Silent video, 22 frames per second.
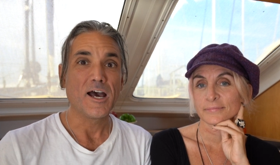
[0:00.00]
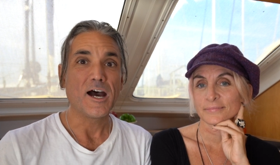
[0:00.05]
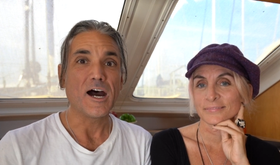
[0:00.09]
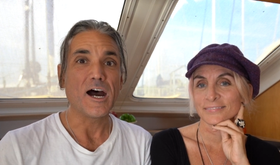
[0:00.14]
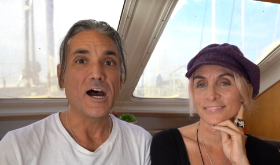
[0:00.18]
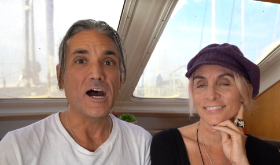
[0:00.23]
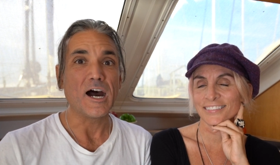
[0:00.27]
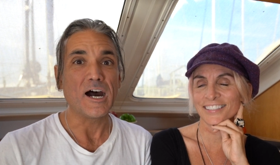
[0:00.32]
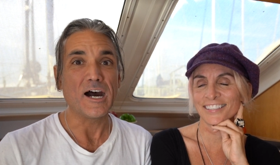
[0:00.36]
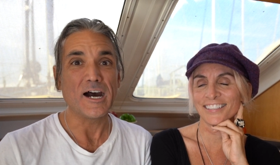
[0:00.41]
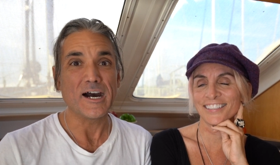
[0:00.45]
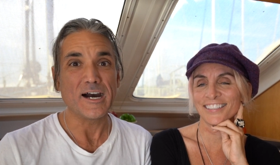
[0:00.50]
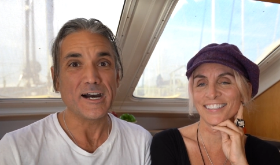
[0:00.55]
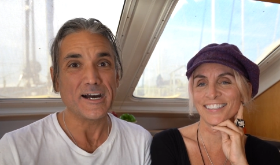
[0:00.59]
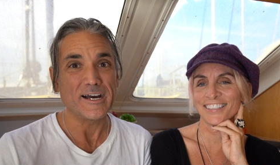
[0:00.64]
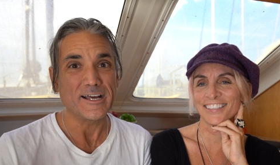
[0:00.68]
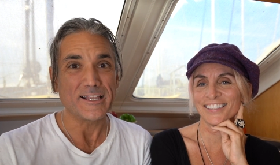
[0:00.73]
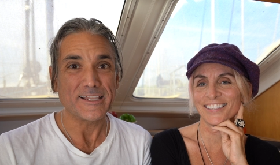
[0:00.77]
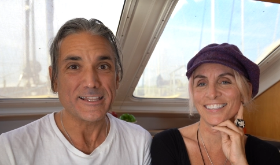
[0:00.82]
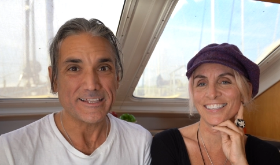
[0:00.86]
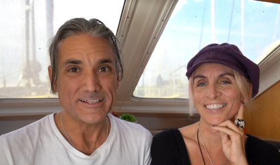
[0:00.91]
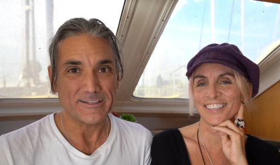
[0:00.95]

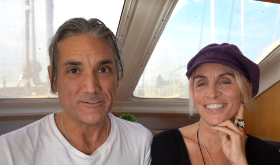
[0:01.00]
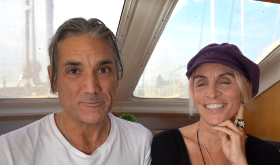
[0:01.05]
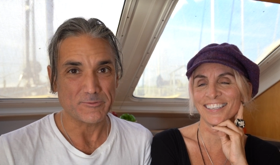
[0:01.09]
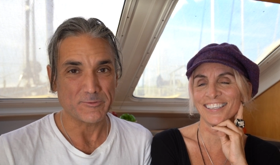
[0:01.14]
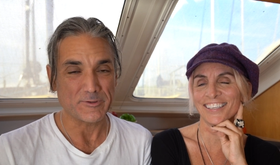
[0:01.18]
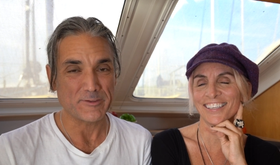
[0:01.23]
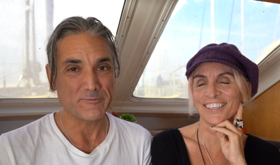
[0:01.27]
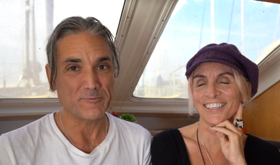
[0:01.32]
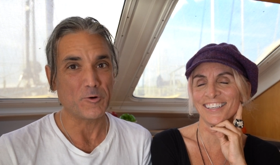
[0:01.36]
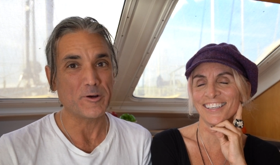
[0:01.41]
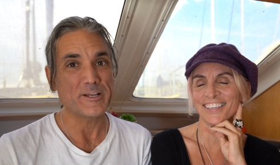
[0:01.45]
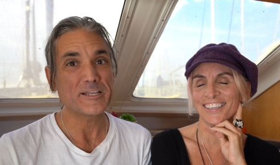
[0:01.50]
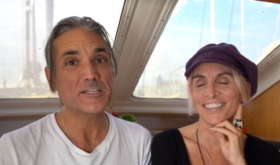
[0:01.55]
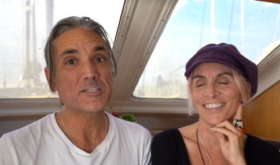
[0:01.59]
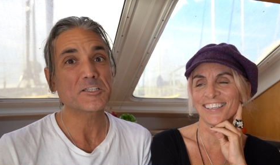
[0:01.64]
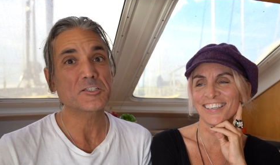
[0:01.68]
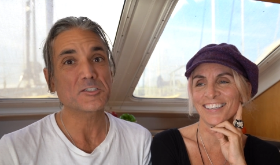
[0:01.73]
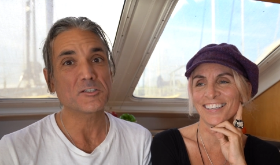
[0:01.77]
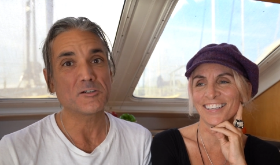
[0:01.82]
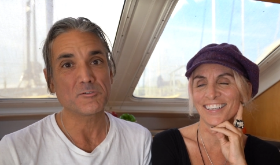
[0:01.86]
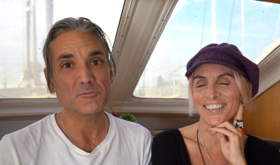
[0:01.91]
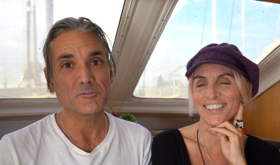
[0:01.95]
Speaker 1: Uh, we've always
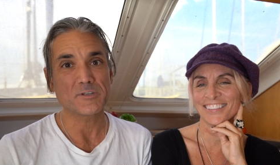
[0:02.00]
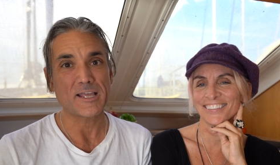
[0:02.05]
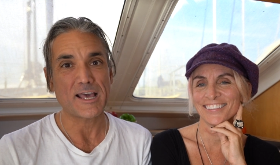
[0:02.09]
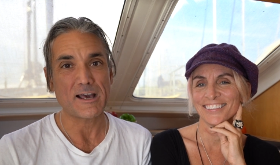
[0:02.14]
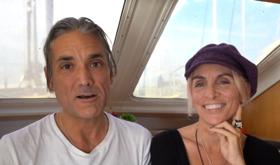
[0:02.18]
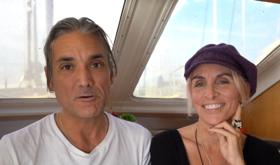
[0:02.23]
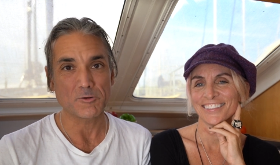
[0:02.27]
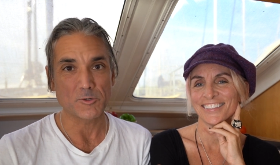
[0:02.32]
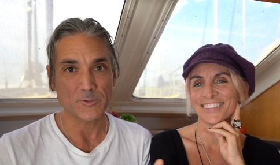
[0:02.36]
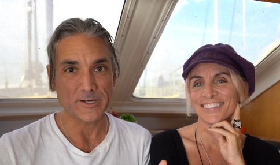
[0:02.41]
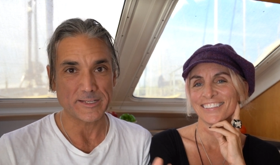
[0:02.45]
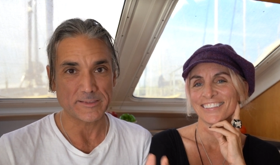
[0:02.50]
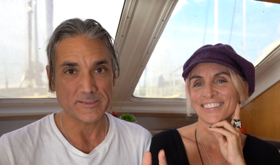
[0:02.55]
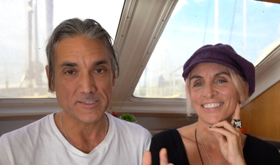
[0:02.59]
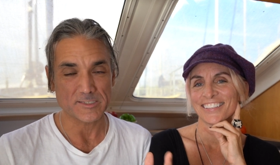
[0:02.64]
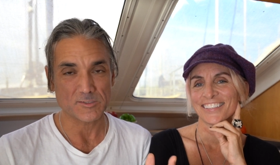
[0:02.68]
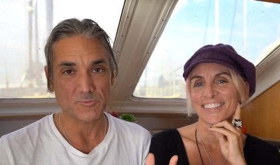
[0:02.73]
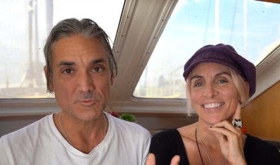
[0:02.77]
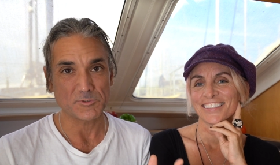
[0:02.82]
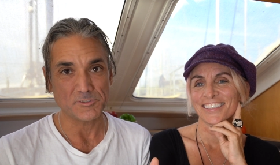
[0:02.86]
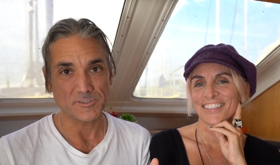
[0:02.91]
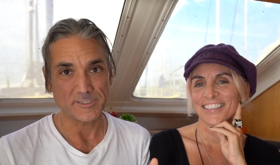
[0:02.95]
shown how great
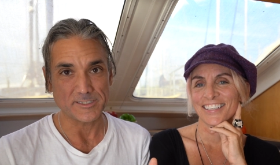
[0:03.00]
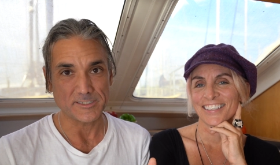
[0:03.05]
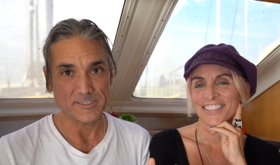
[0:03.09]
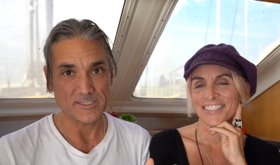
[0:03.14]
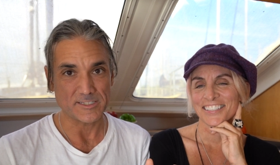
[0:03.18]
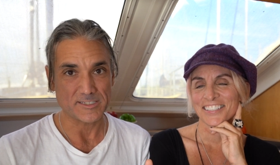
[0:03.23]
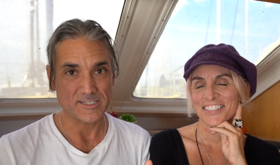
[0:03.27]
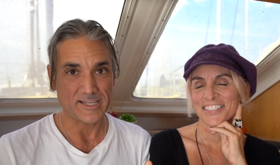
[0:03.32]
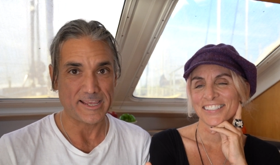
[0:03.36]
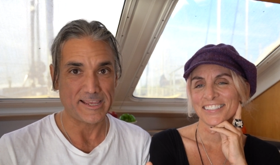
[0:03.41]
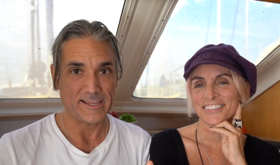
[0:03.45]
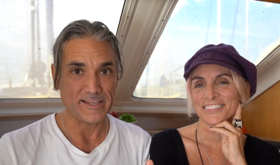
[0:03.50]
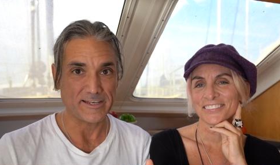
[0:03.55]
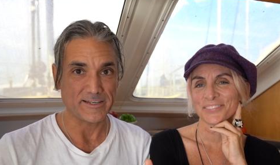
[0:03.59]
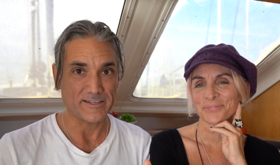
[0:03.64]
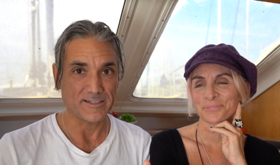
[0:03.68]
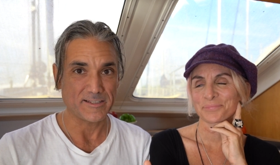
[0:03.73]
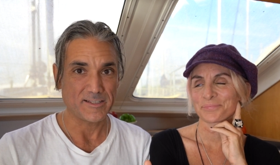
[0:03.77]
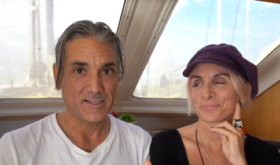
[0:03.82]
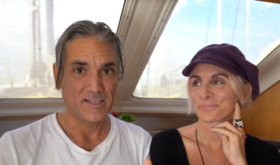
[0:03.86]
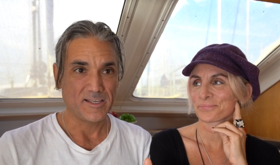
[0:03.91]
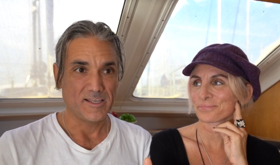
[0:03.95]
this world is,
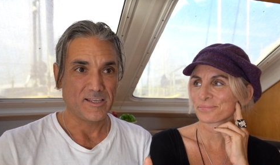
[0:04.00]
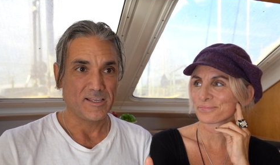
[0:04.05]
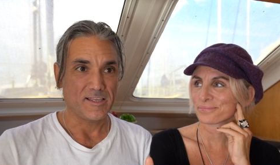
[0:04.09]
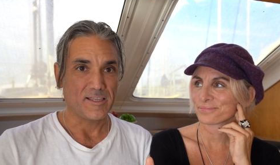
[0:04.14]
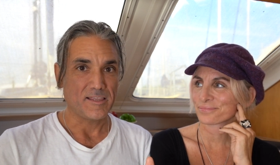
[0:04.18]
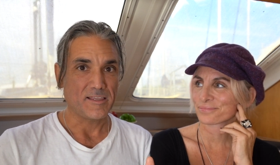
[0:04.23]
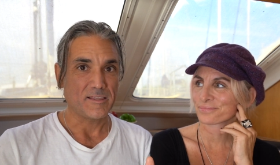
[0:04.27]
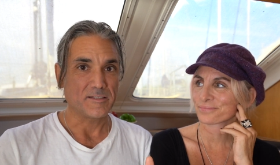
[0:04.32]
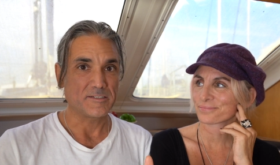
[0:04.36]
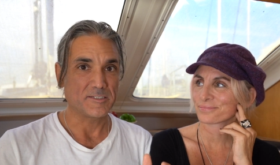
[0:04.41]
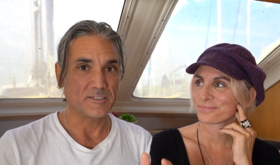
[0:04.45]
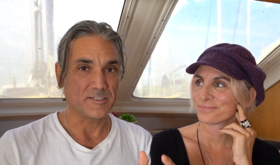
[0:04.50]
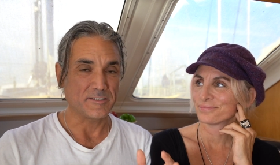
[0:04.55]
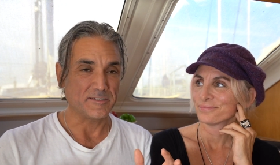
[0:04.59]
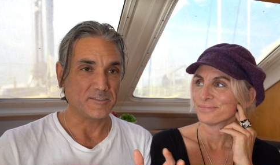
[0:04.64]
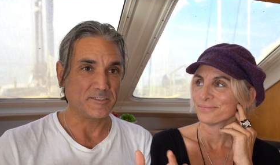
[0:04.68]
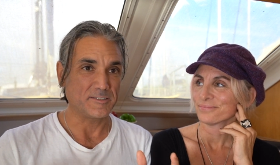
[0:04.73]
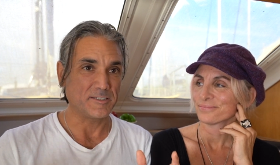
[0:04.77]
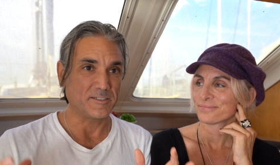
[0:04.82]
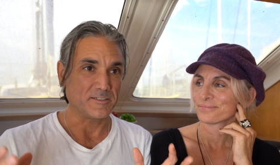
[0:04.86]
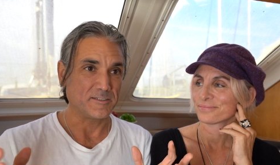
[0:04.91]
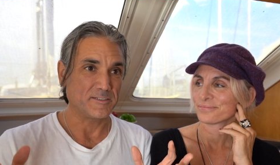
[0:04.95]
and to
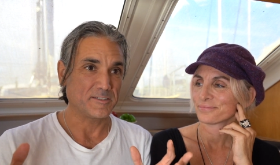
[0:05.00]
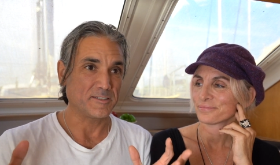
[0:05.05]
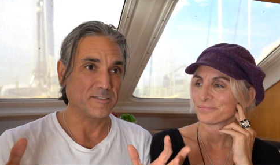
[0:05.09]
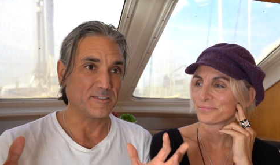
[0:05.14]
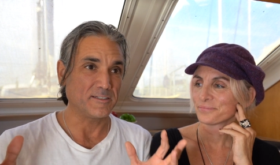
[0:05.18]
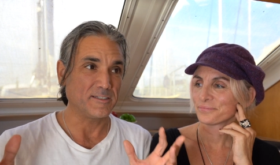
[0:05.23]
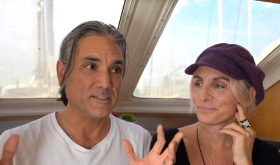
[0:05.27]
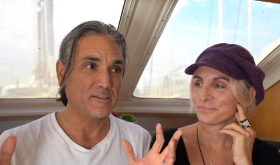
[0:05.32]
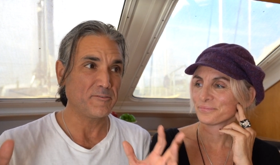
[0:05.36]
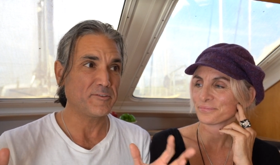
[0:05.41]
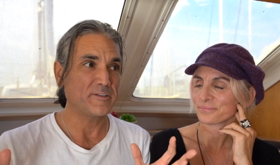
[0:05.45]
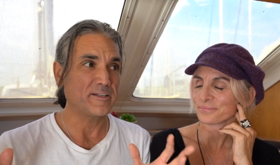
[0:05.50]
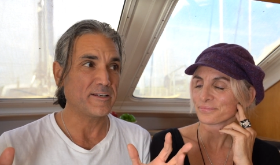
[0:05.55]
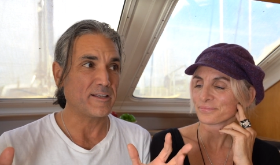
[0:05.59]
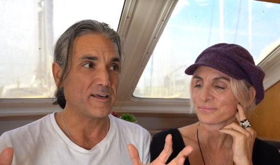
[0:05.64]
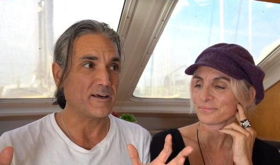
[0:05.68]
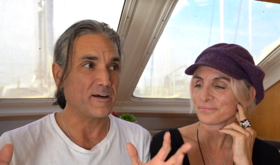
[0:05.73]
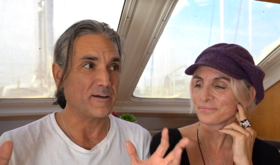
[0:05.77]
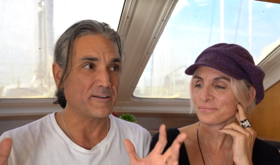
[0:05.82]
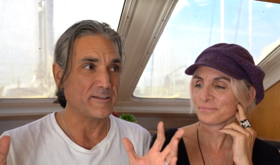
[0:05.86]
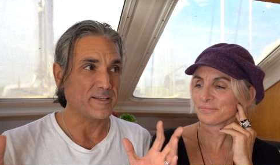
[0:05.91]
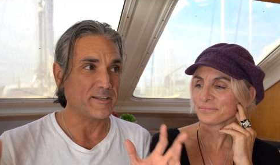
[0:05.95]
to, to live in,
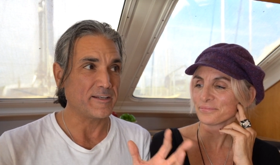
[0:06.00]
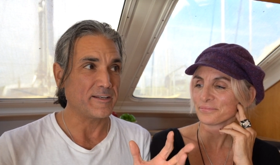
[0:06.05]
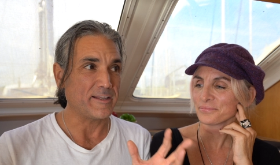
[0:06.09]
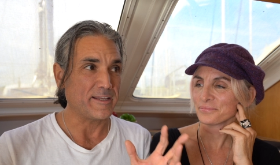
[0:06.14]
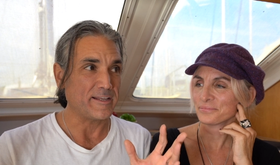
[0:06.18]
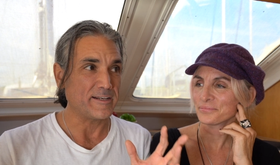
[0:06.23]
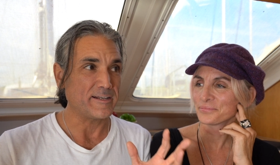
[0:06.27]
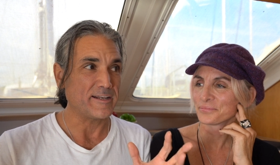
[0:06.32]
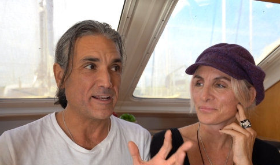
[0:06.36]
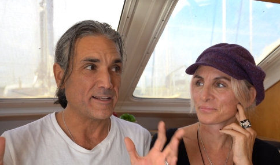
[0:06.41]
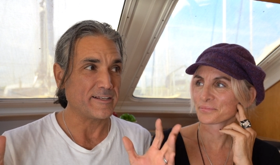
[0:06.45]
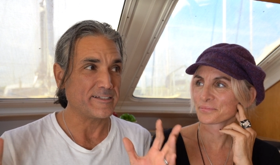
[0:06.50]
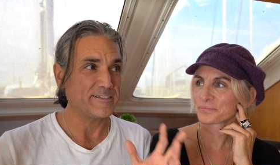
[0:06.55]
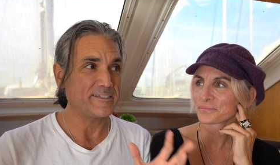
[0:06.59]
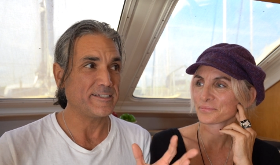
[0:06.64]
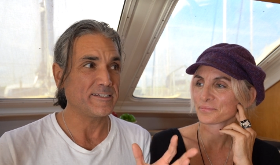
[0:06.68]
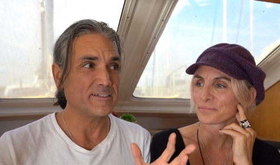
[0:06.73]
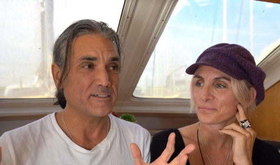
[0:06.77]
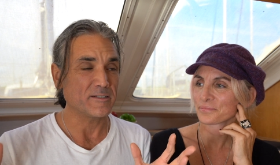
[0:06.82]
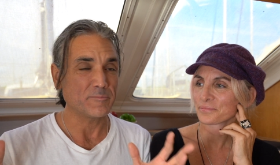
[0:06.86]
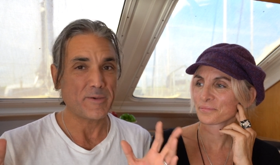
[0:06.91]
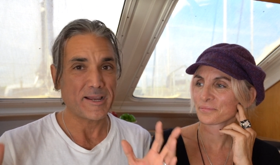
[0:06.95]
uh, in, in an idea and a